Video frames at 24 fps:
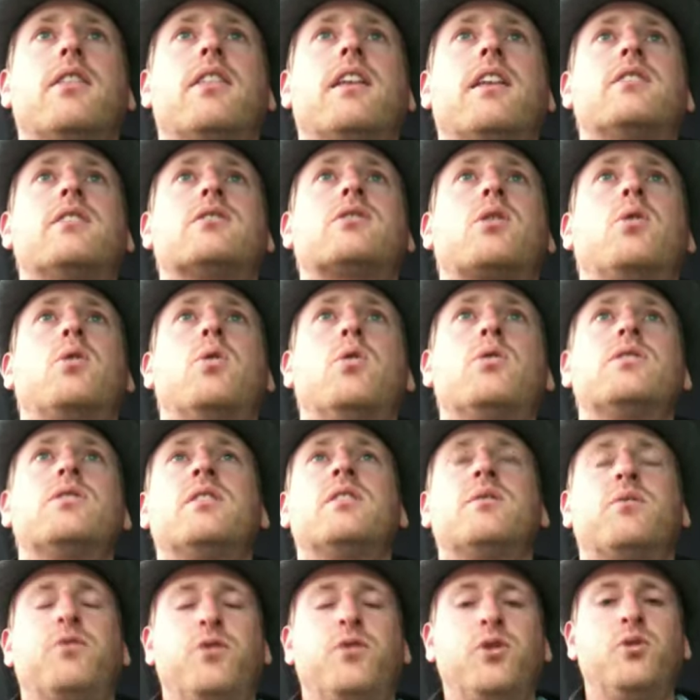that is
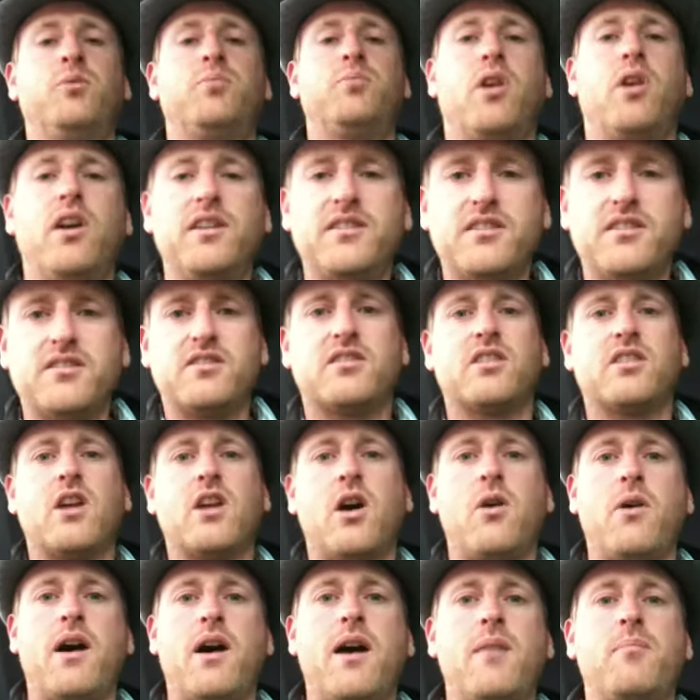causing food prices to
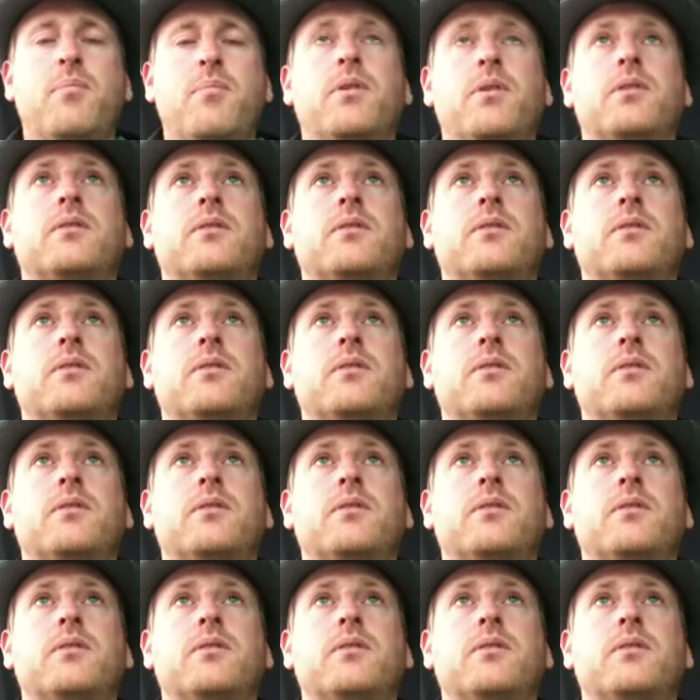go up,